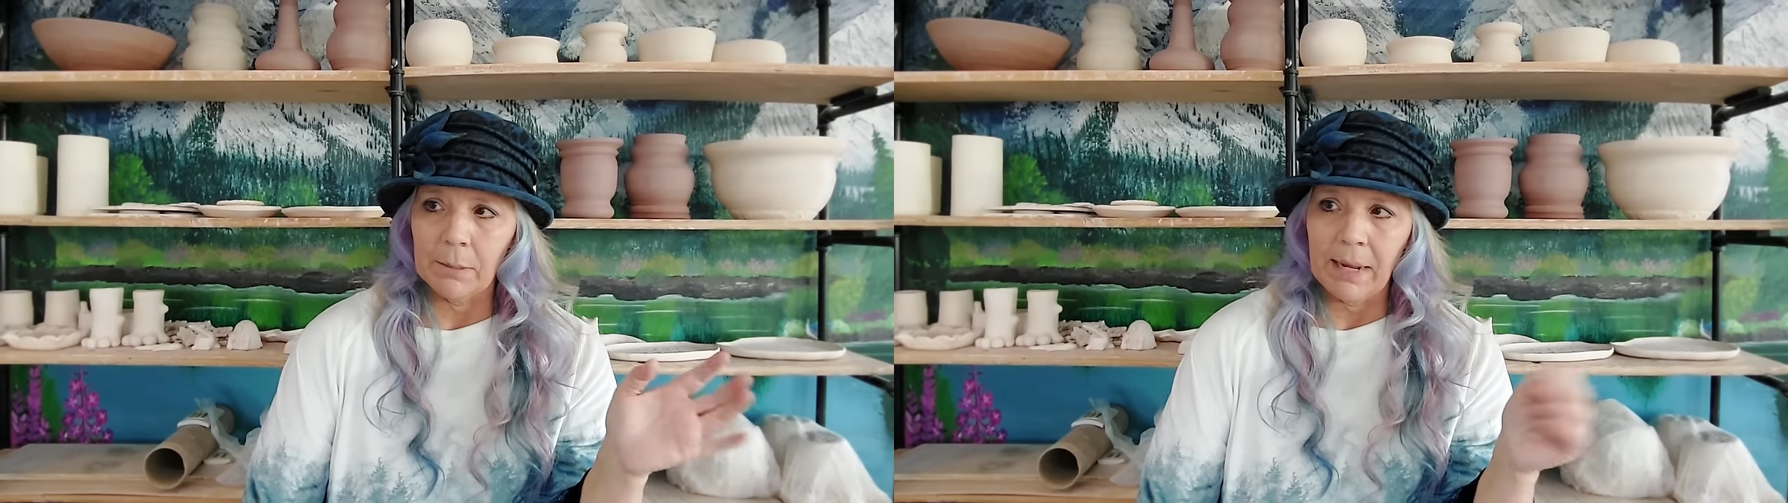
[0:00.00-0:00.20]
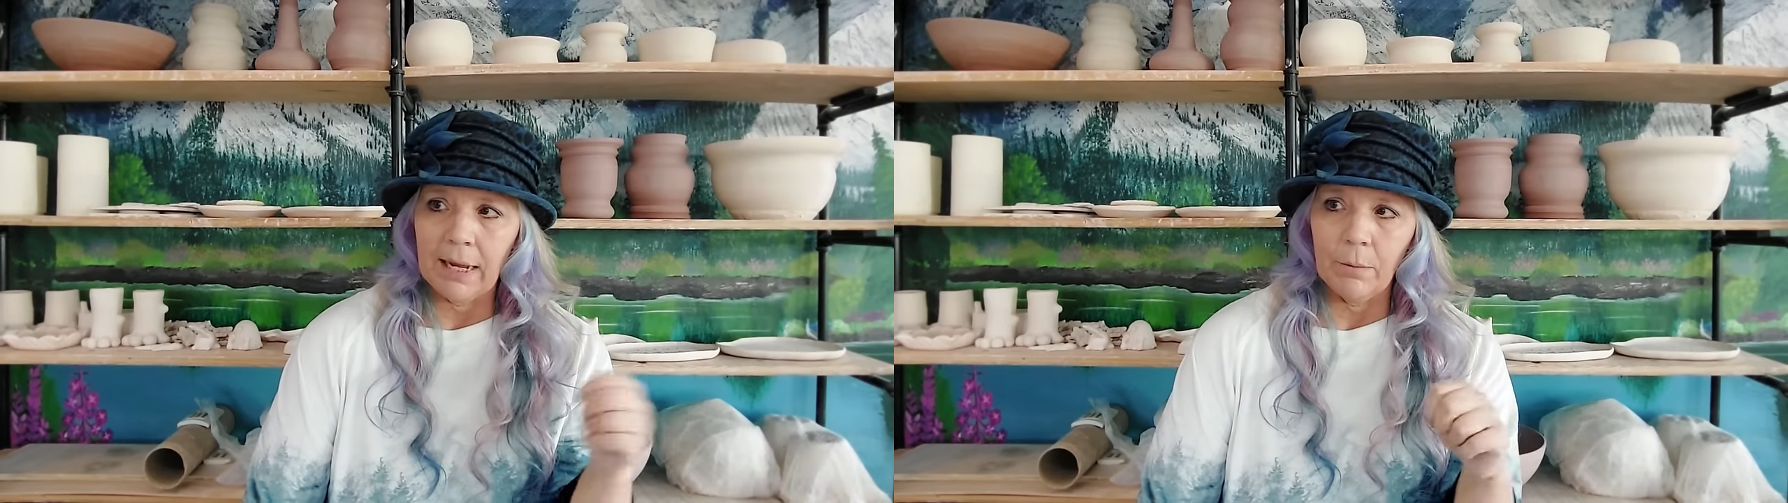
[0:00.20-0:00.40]

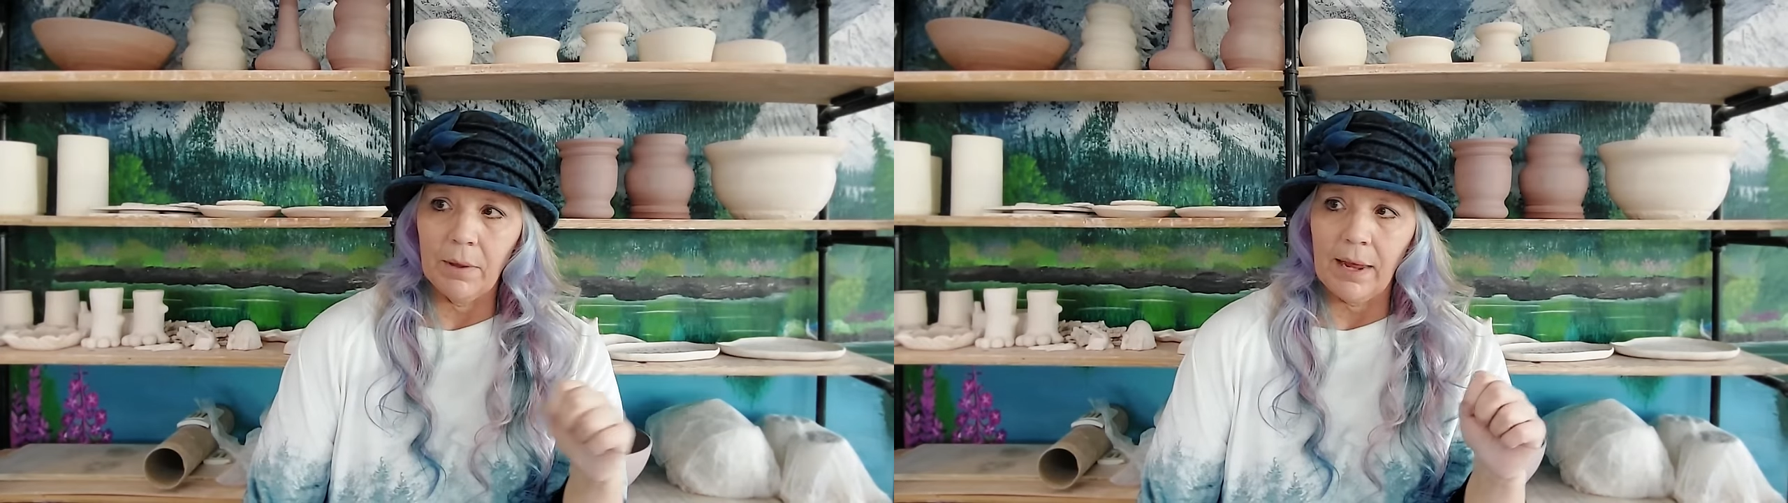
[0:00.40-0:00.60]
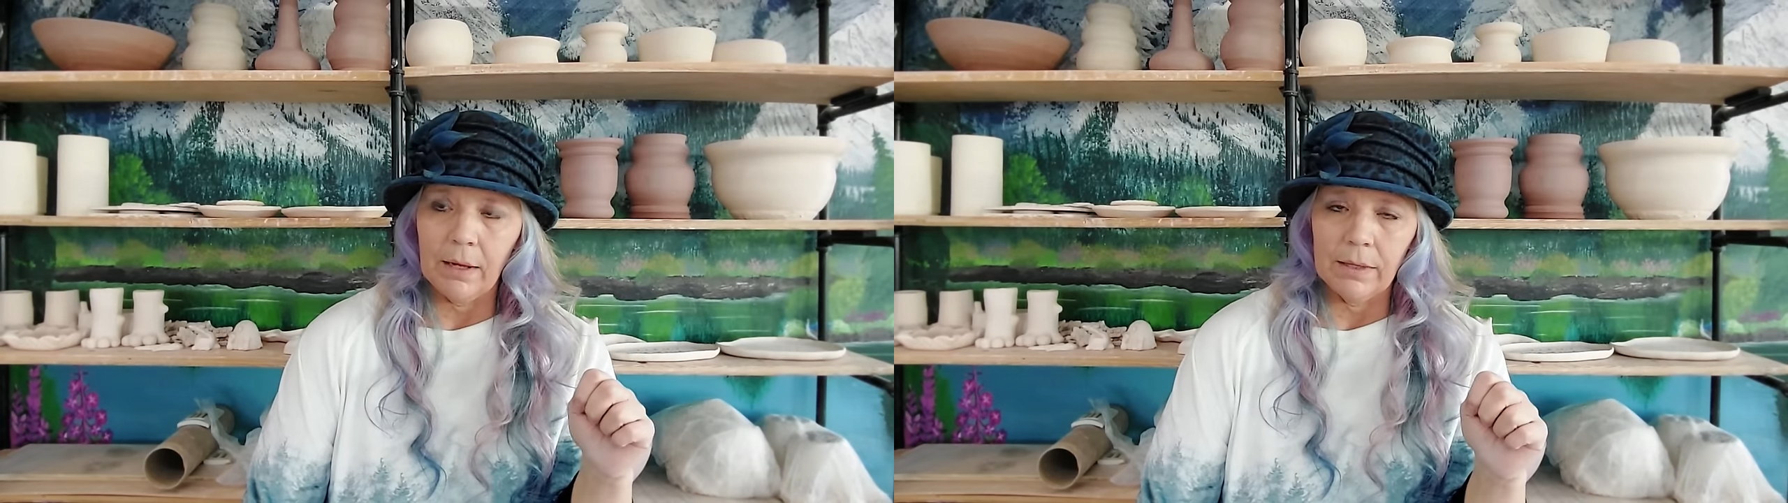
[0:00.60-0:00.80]
to make it
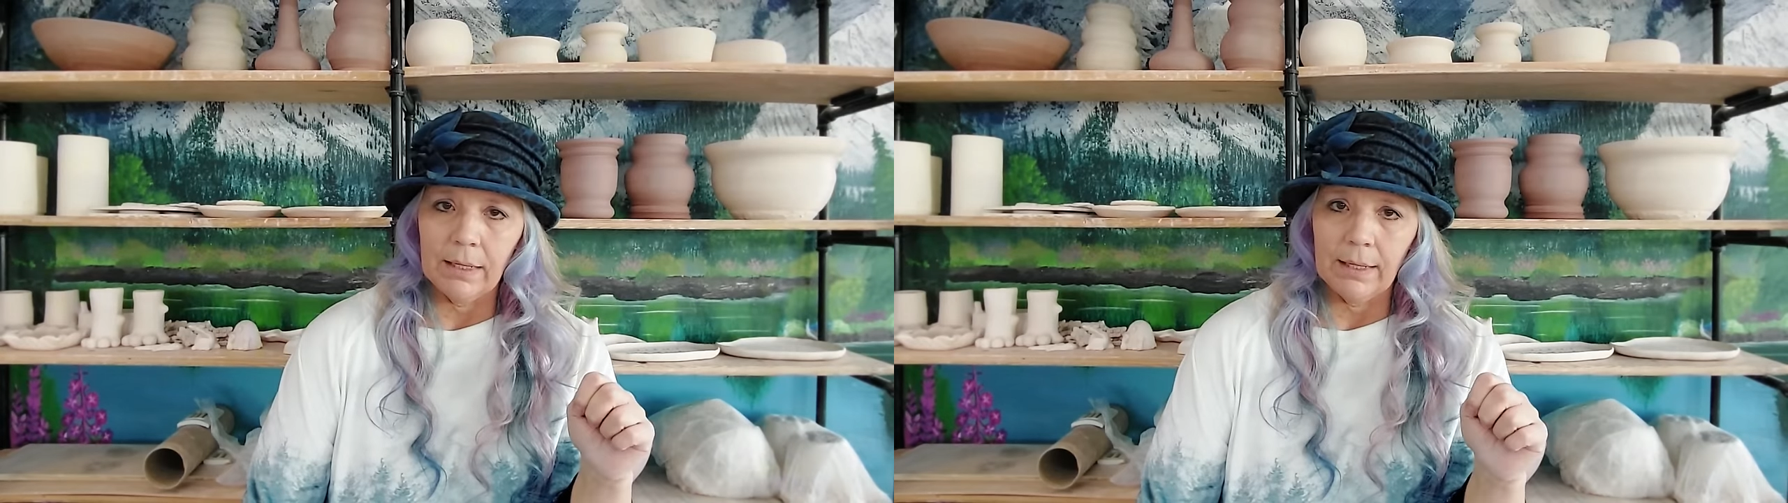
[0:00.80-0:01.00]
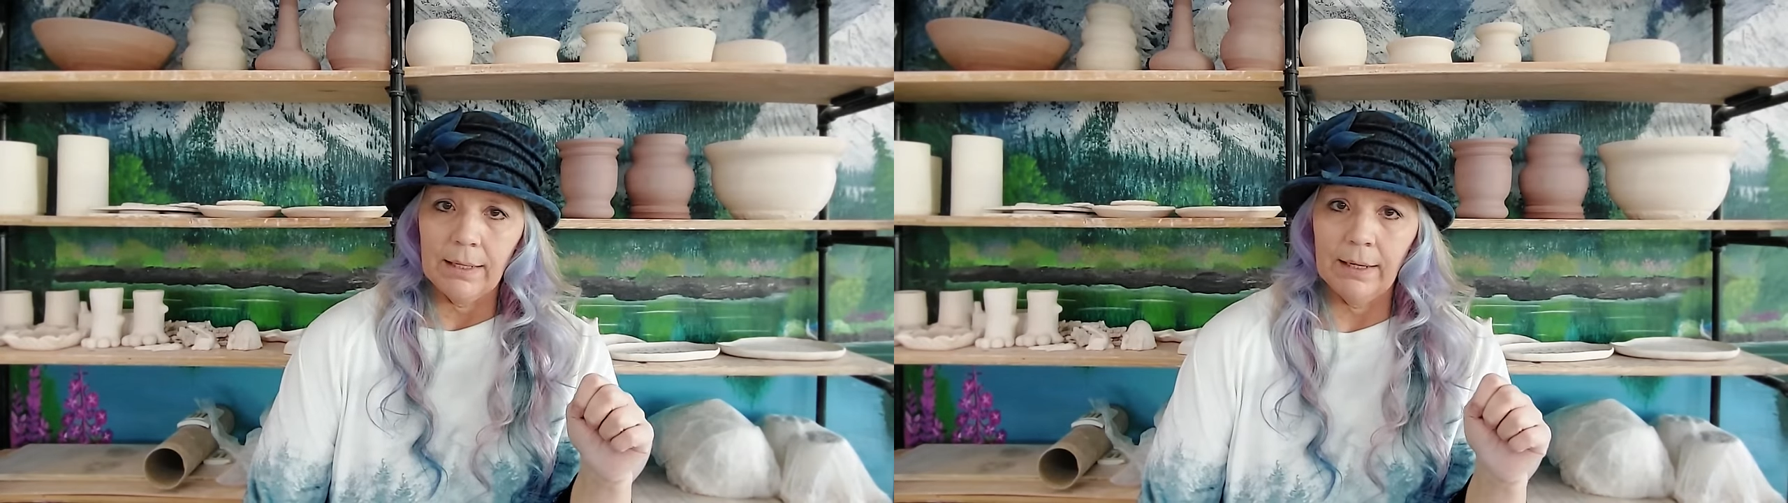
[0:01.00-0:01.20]
without
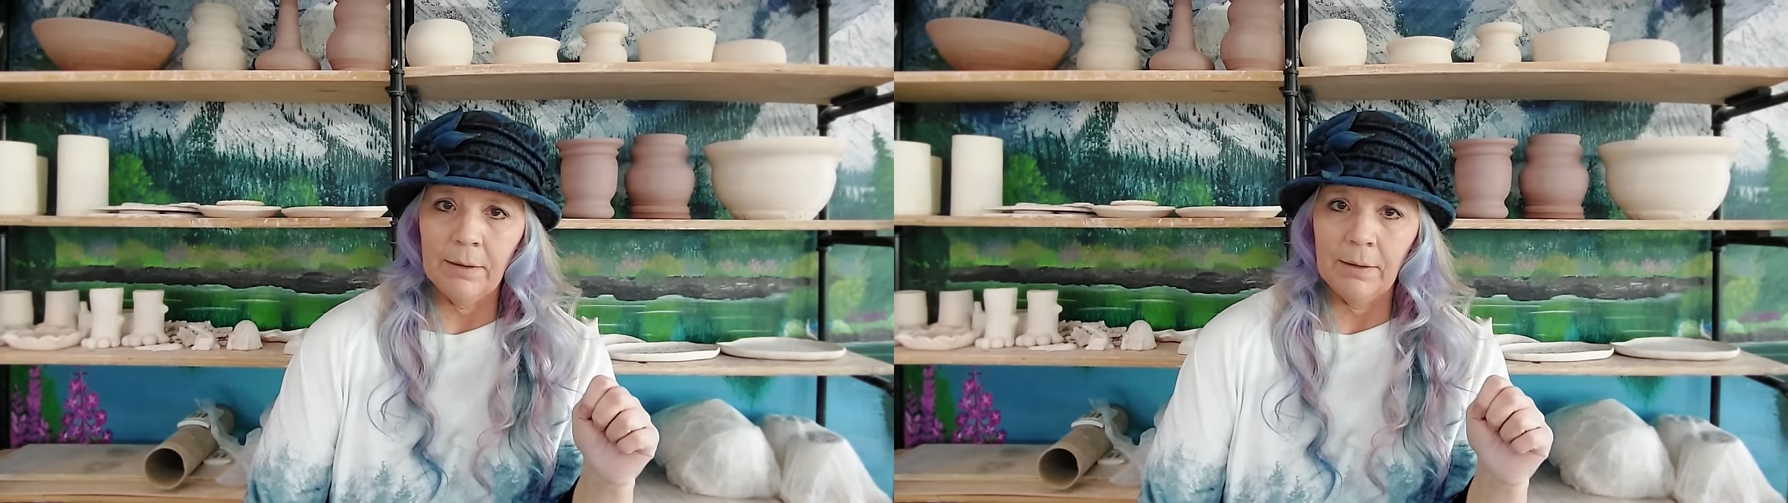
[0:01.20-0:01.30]
the